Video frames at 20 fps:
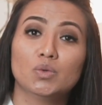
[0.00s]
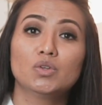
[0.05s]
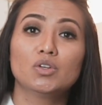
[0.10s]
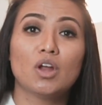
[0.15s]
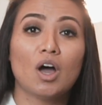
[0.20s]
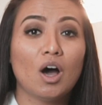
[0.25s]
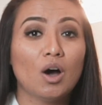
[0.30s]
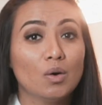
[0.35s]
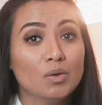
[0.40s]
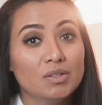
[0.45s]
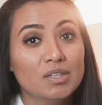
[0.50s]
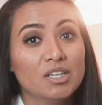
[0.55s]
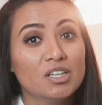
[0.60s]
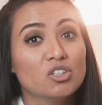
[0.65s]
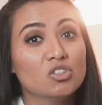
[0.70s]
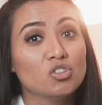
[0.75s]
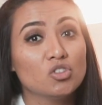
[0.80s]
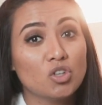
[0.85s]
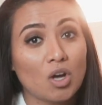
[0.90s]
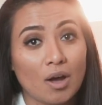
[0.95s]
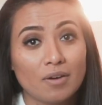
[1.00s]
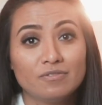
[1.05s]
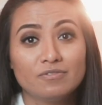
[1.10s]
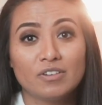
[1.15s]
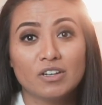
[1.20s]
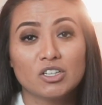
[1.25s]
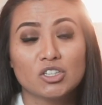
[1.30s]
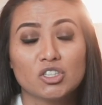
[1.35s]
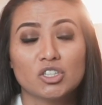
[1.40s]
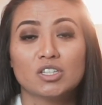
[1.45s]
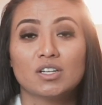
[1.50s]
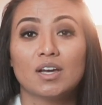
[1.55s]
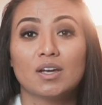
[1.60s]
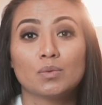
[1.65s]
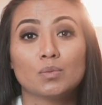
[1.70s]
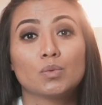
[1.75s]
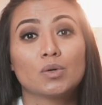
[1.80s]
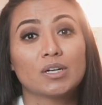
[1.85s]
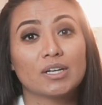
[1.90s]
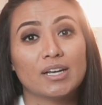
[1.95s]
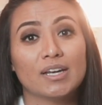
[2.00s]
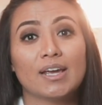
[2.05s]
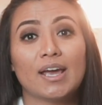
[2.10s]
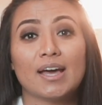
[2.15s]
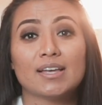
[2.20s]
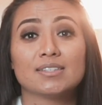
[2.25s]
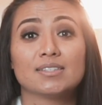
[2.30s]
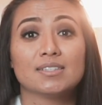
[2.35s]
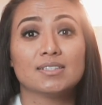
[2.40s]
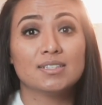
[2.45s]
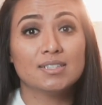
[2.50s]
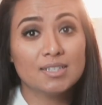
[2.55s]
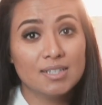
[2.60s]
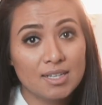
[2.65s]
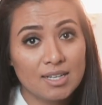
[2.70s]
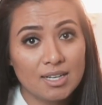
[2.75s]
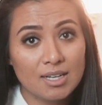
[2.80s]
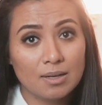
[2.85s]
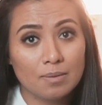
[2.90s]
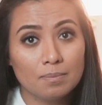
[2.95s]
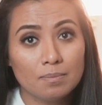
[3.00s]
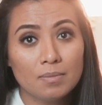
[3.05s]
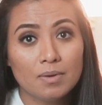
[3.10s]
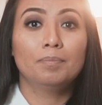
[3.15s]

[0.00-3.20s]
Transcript: not only in job function and working as a team,